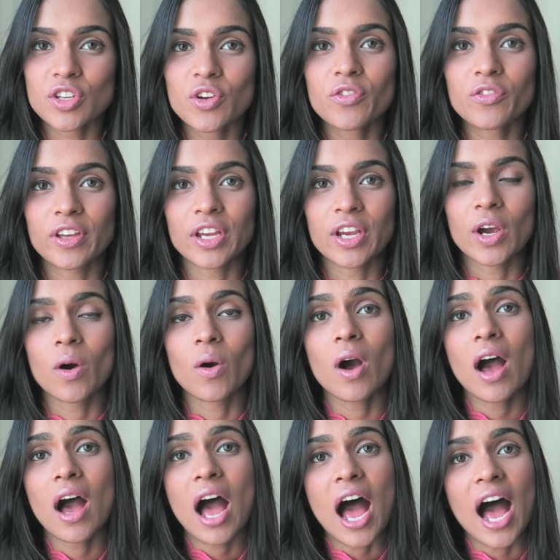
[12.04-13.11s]
new video.
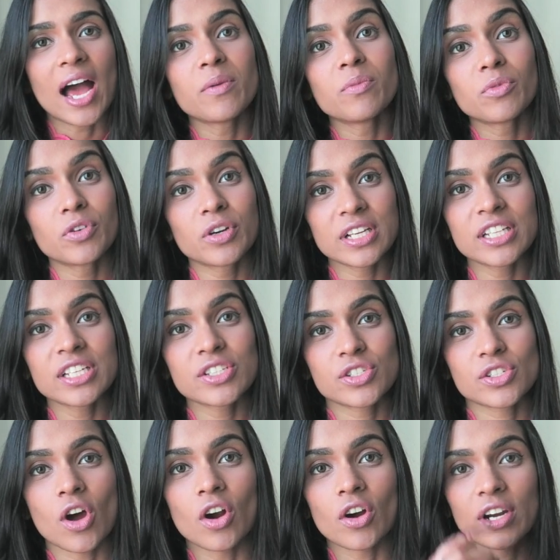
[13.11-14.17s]
I'm really
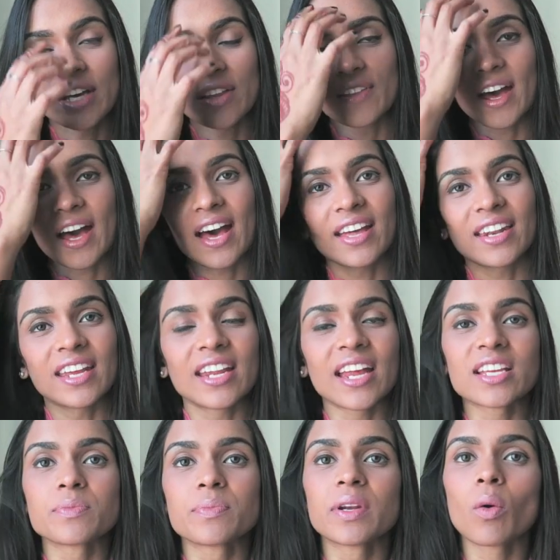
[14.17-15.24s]
sorry that it
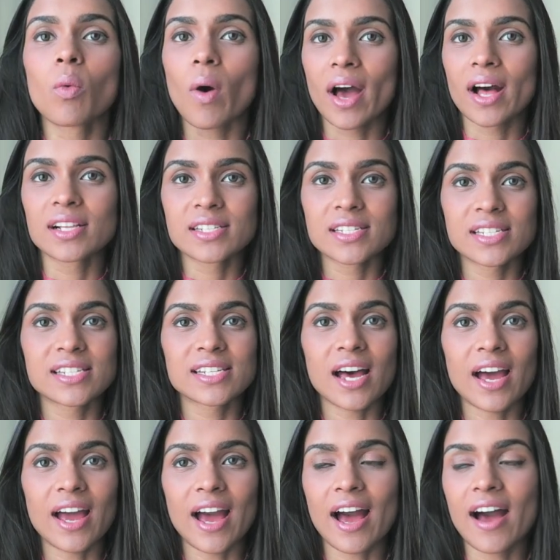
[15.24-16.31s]
has been a while since
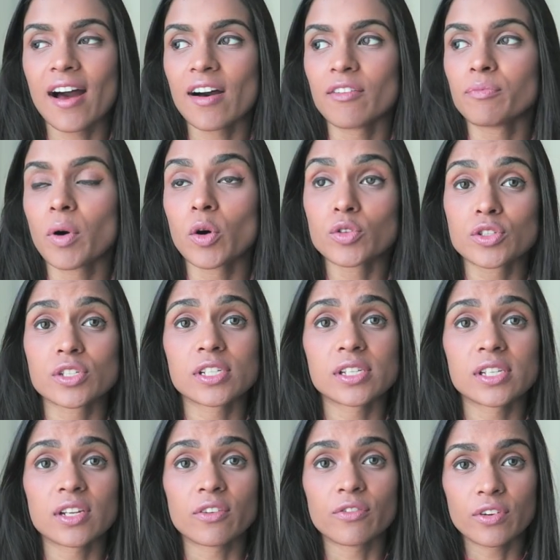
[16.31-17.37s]
I have
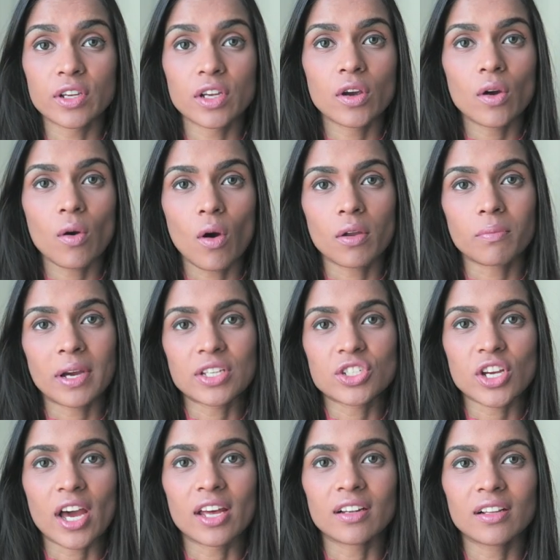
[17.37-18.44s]
posted a video on my
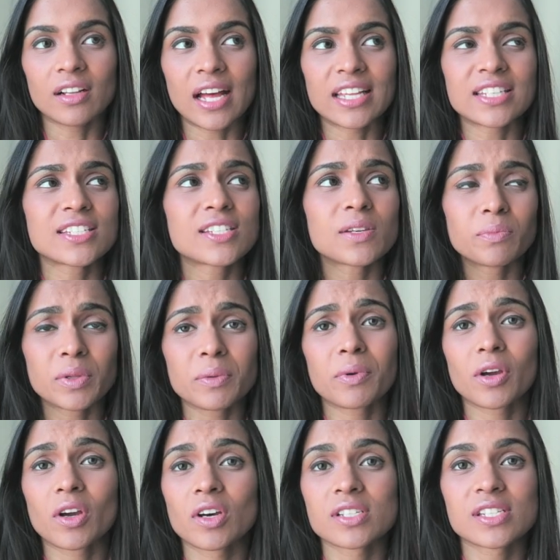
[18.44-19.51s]
channel. It's simply
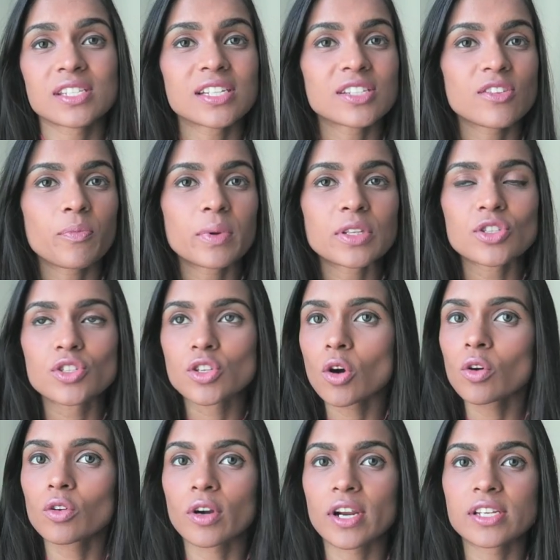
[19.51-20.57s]
because things have been
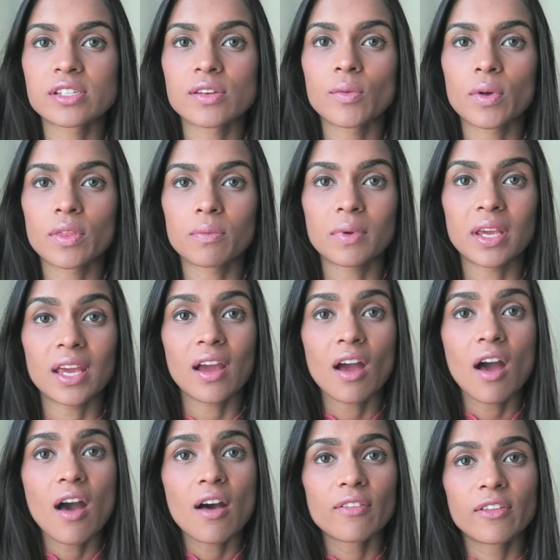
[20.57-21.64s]
so crazy with me.
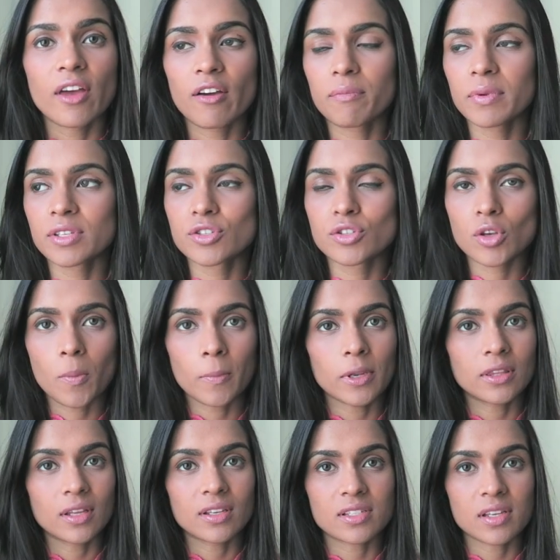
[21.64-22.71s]
There have been so
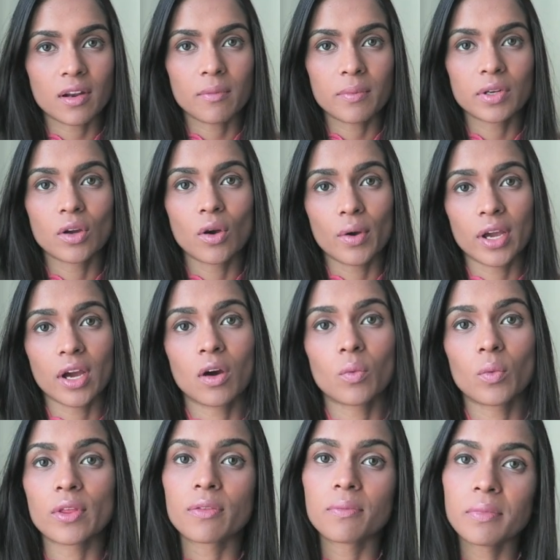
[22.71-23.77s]
many things that have been going
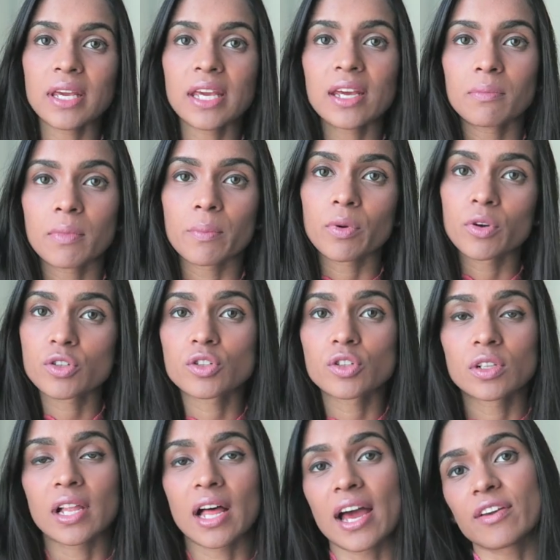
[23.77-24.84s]
on with me in my
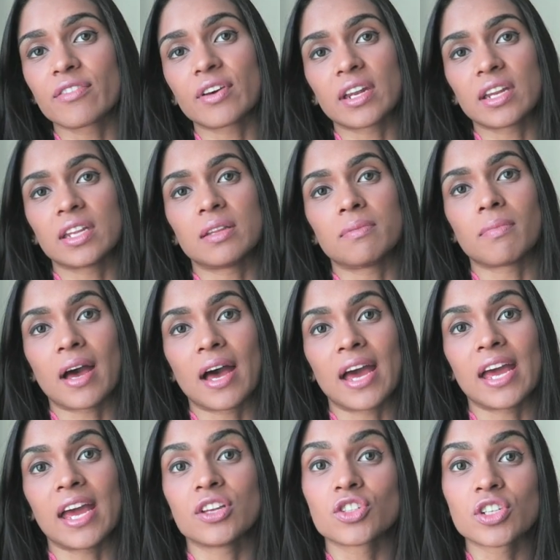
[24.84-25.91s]
personal life and in
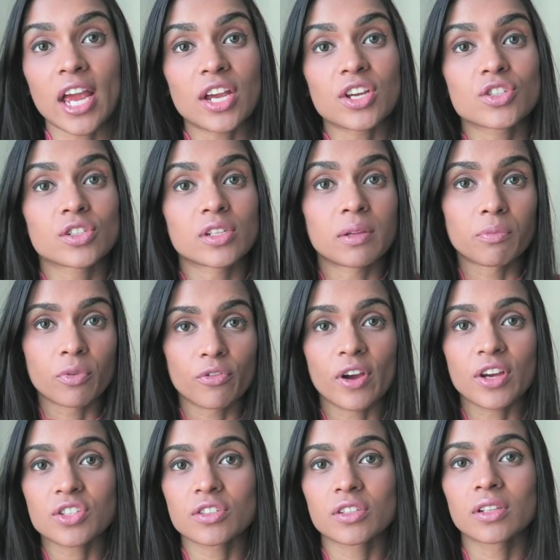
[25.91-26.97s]
my educational and
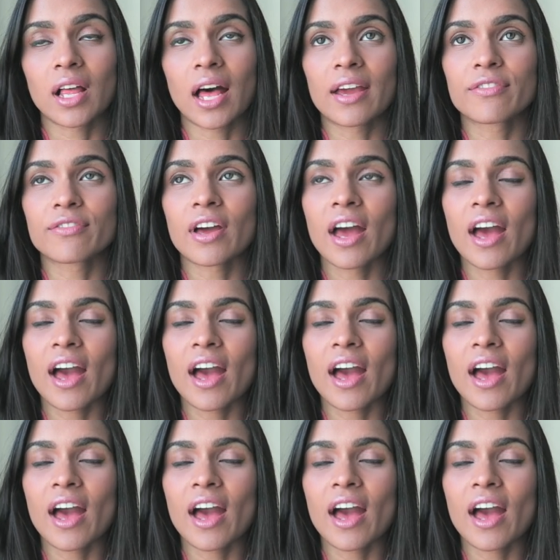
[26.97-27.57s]
professional life,